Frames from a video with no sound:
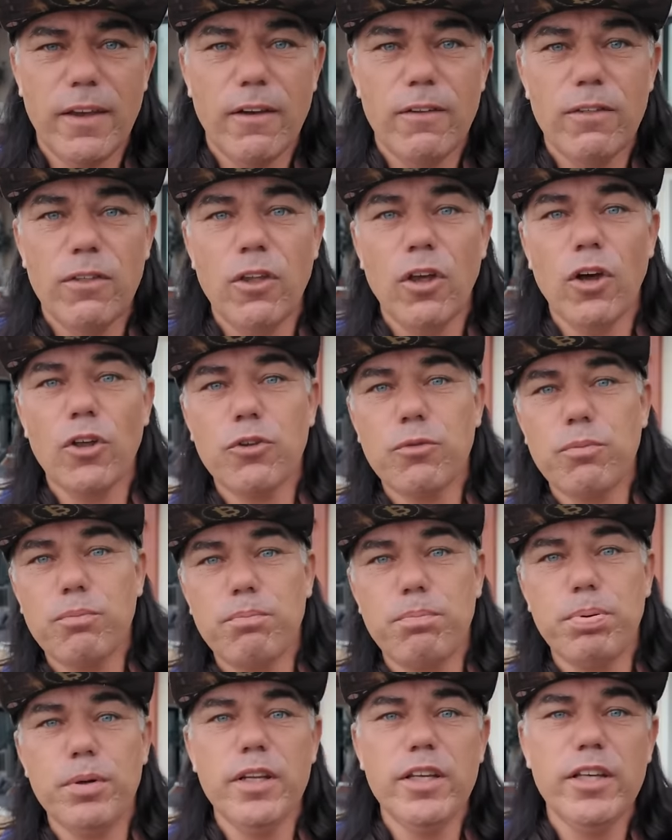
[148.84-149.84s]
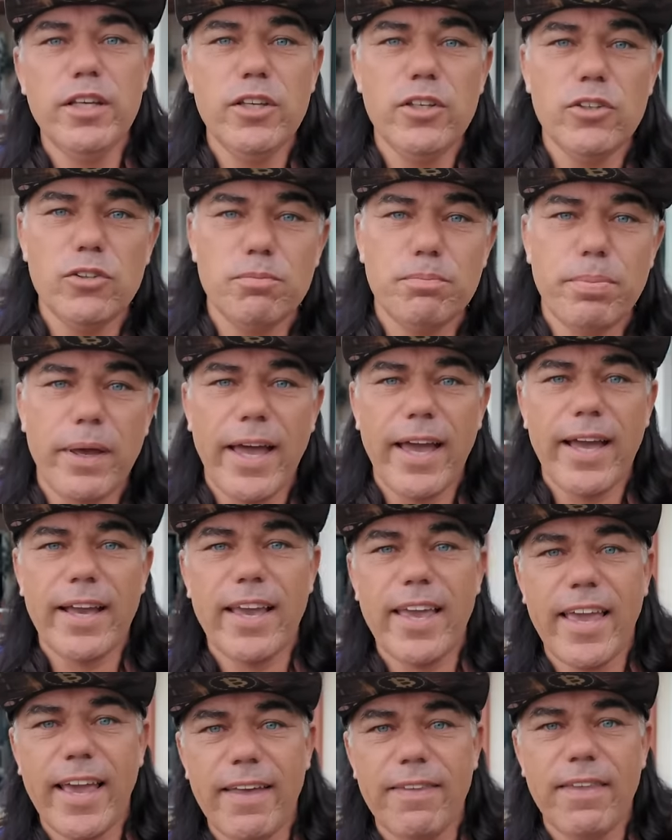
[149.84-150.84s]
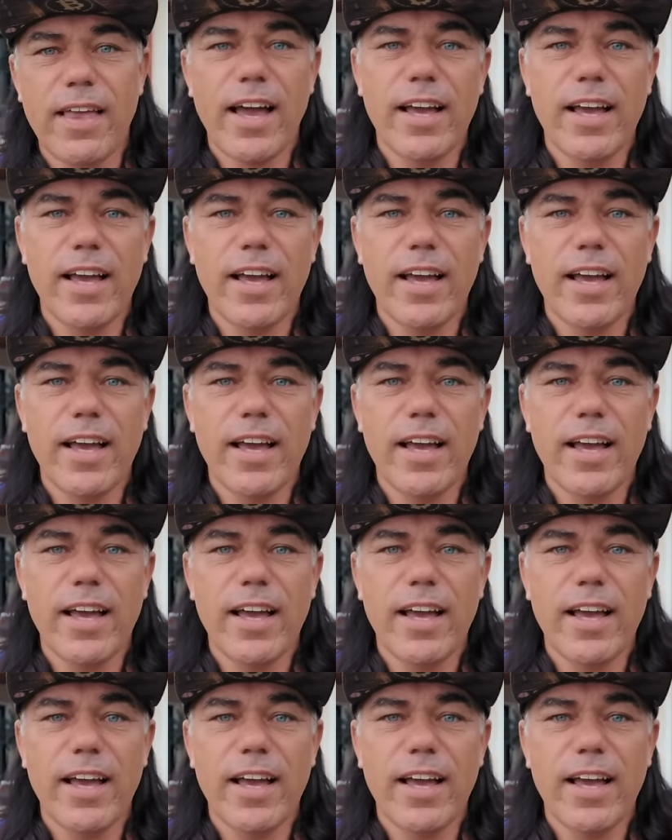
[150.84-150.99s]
not please bank can